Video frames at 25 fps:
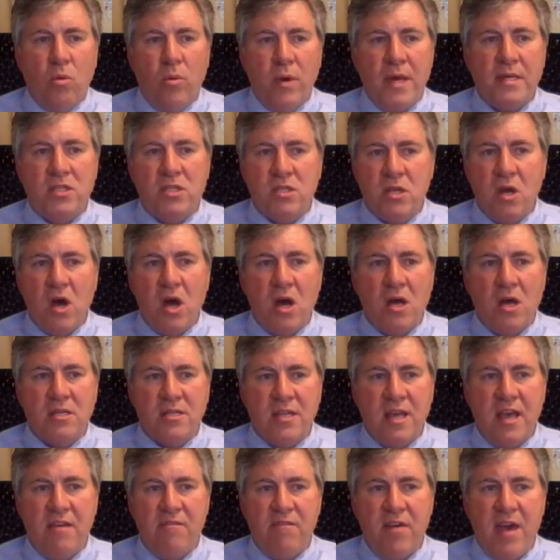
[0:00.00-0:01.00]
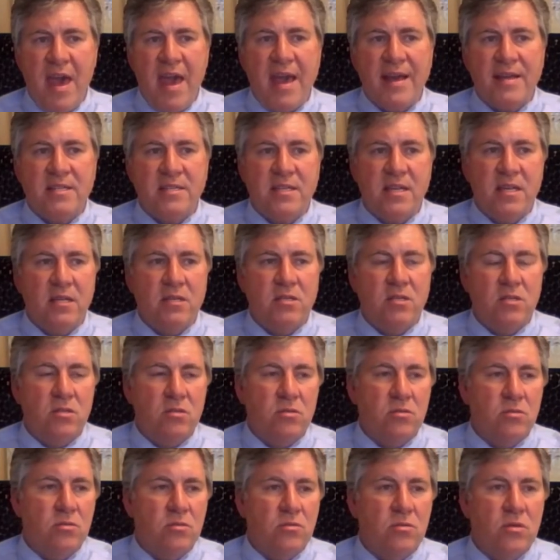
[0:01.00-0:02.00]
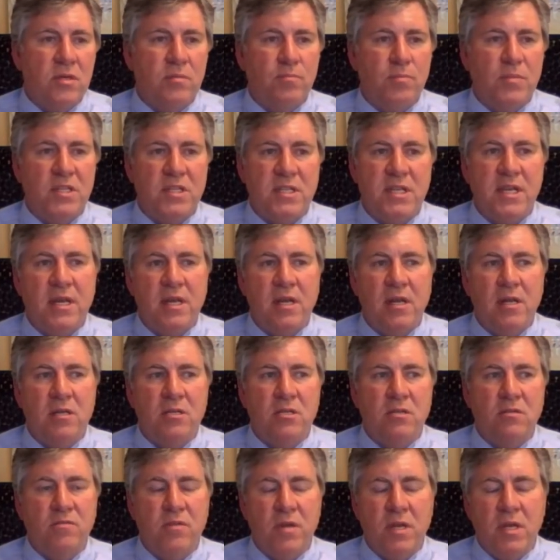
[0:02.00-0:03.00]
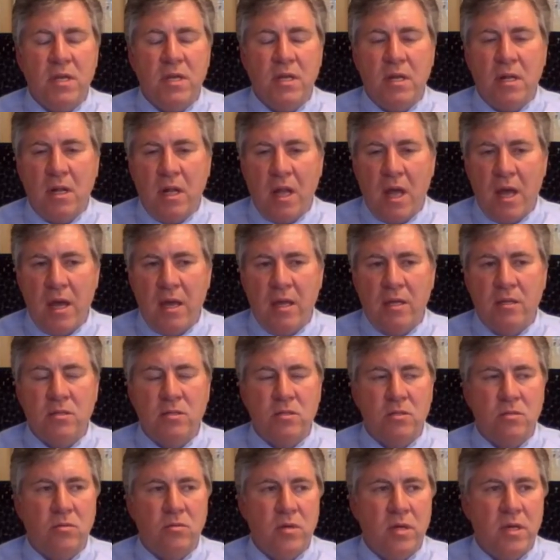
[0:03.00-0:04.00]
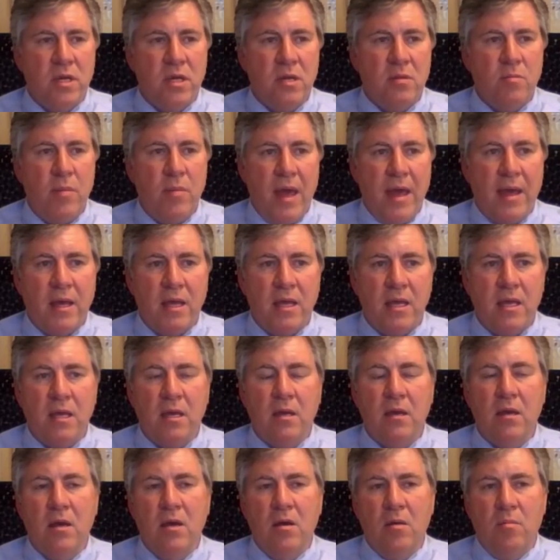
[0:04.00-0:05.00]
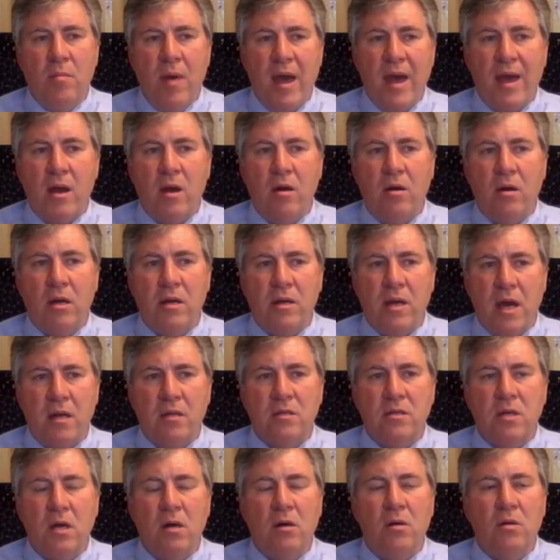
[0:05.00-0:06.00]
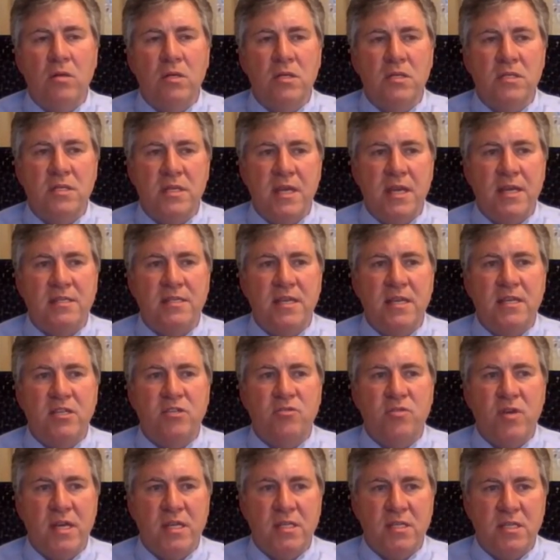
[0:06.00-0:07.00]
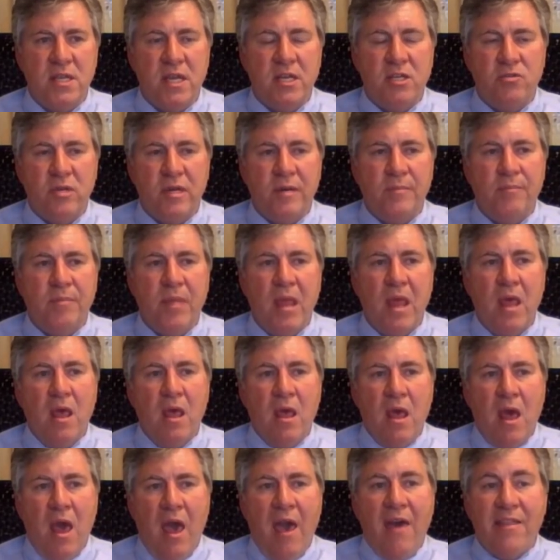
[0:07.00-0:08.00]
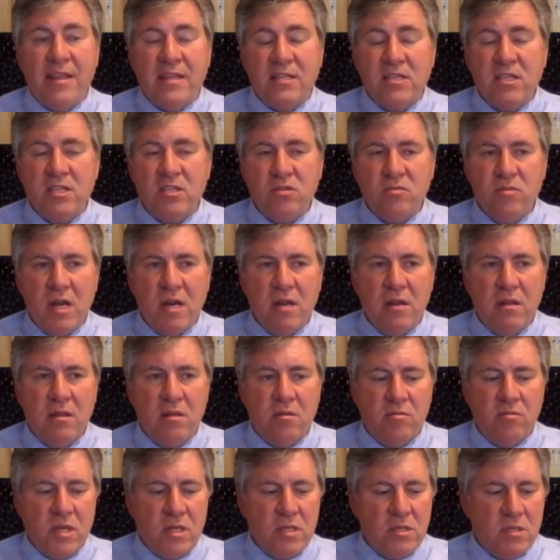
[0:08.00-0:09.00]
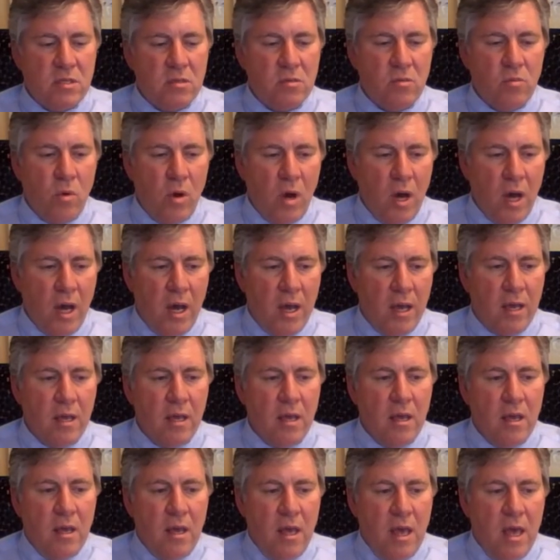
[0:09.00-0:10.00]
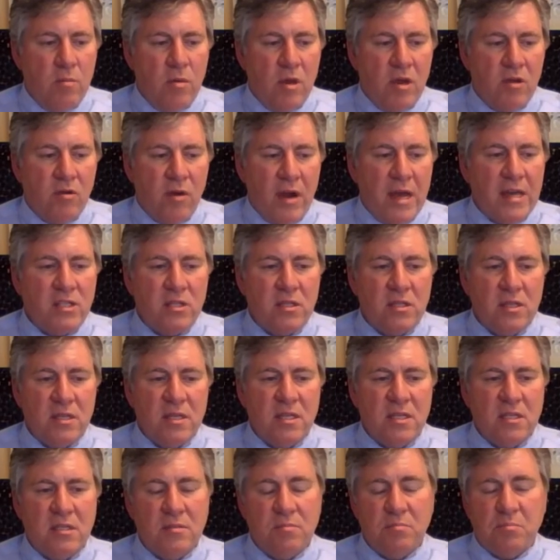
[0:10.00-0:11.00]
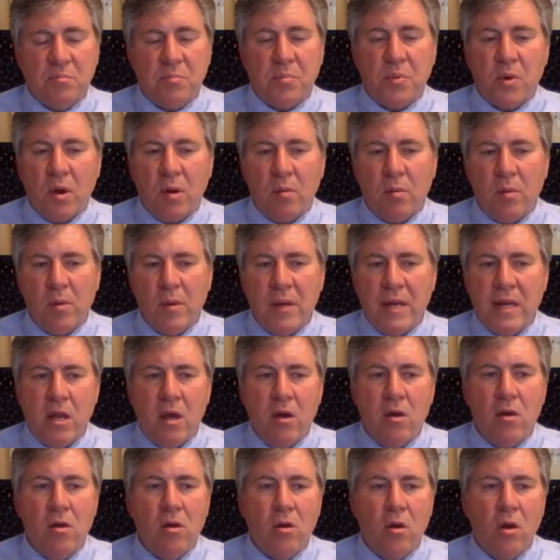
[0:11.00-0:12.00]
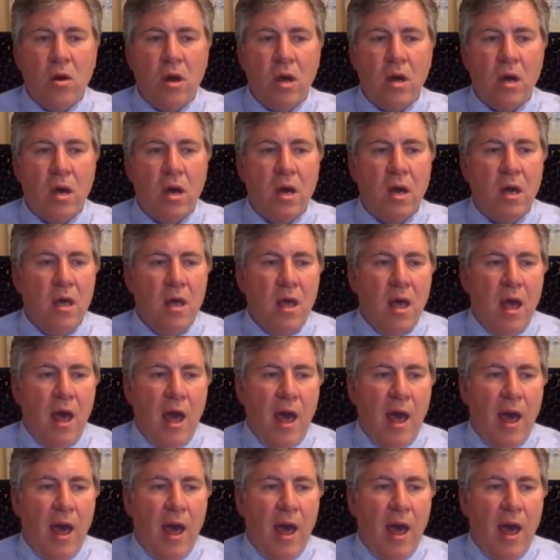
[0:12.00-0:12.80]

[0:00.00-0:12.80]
where SARS have access to particulars of any clients or any bank account holders, etc., etc. And this is really the reason why immigration is probably no longer